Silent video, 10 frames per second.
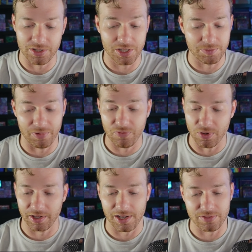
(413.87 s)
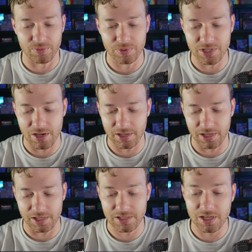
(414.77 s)
Because before, guys, when we're talking
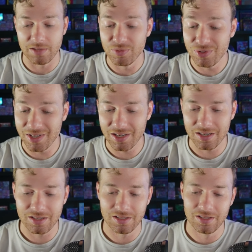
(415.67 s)
like Sun and Moon era,